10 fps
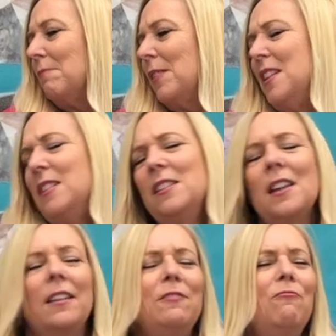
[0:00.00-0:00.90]
This
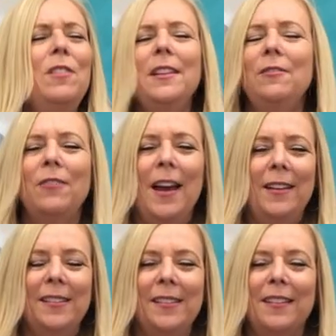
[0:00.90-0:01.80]
really
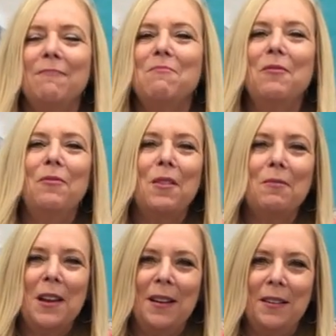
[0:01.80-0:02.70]
fast, before
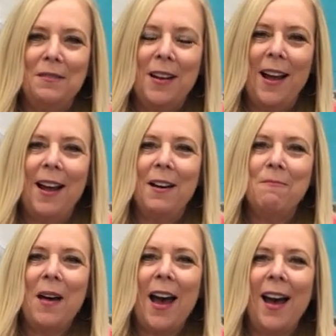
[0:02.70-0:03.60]
we go,
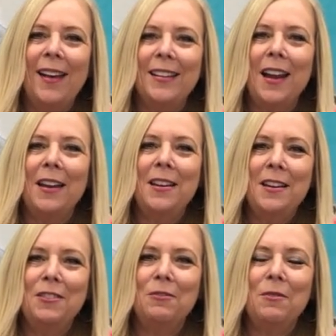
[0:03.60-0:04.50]
I
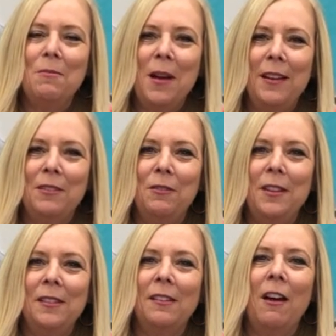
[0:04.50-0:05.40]
need to remind you,
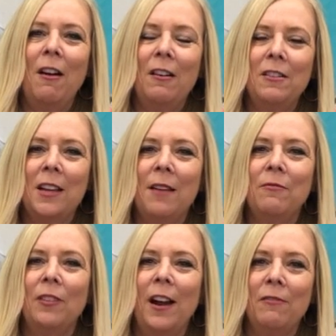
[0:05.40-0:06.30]
this is a hard time
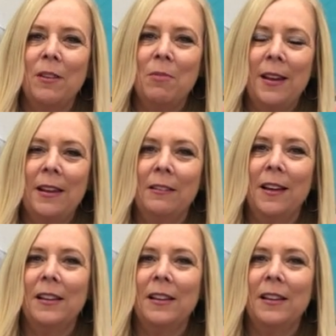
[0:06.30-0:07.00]
for everybody,